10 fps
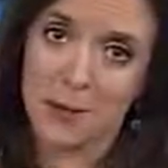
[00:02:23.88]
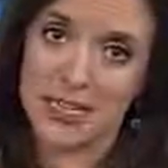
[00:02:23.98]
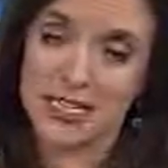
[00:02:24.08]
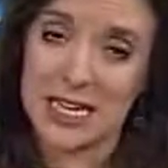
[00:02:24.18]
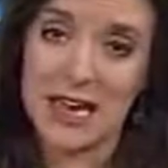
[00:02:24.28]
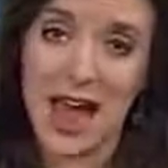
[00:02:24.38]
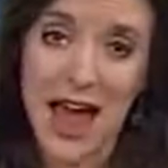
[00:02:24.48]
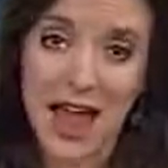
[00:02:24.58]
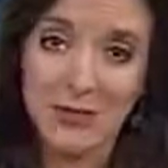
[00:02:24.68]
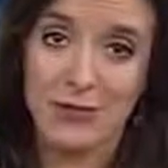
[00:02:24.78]
breezy,
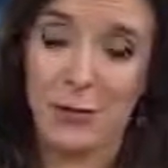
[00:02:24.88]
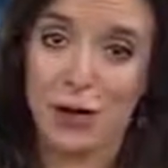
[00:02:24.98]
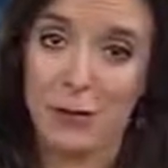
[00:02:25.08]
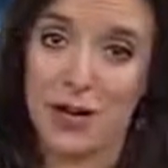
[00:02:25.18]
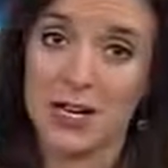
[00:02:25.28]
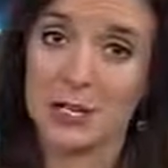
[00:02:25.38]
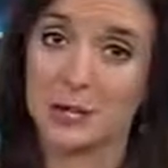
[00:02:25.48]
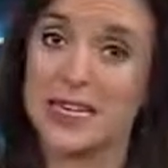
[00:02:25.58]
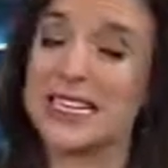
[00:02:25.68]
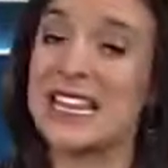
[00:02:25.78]
high of 41
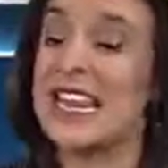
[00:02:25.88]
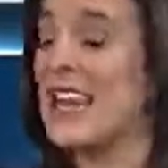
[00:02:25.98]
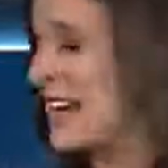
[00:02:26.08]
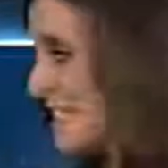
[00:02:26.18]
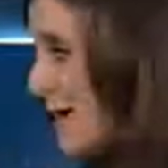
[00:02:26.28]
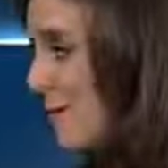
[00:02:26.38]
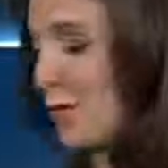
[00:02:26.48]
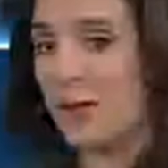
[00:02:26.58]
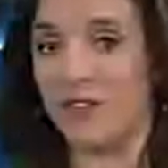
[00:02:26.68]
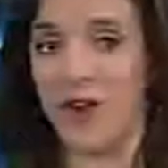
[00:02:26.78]
degrees. That temp
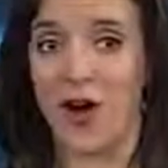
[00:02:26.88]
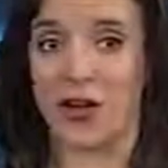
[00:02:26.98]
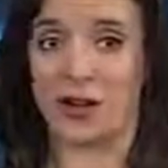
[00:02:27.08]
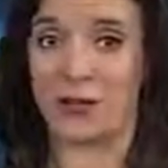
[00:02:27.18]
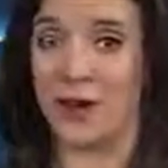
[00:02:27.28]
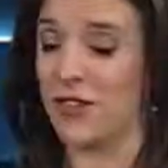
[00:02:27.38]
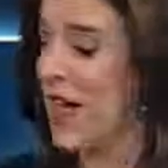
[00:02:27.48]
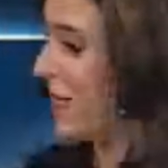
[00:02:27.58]
will be falling throughout the